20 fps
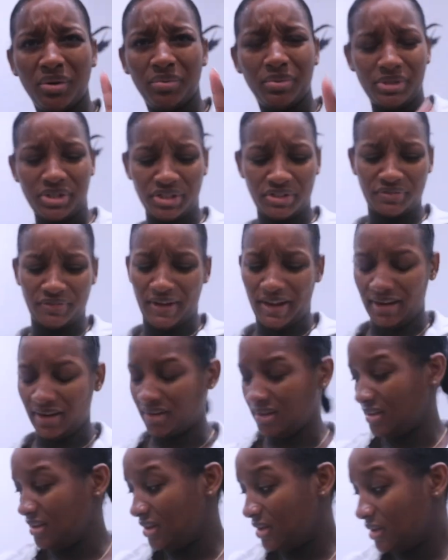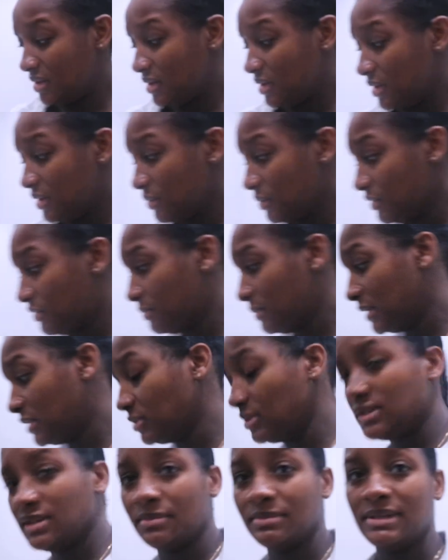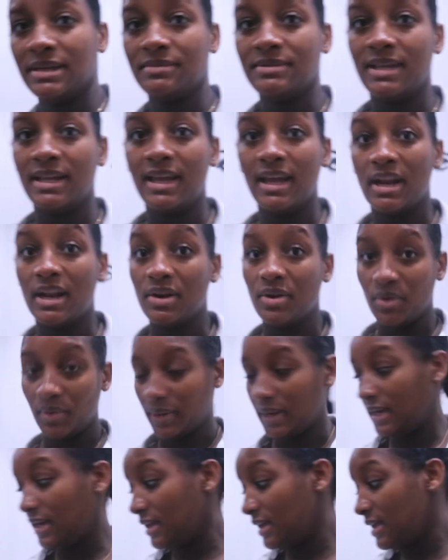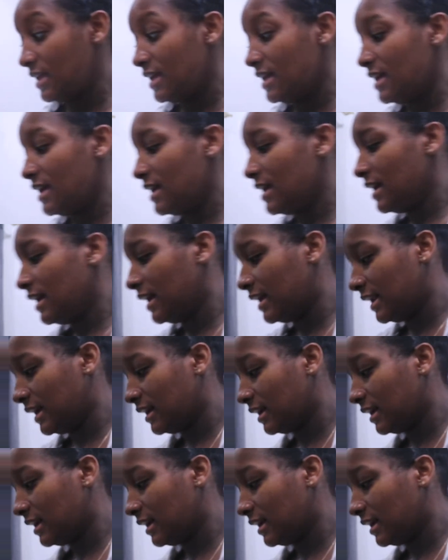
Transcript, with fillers: which is fine with me too. Sometimes I get annoyed and I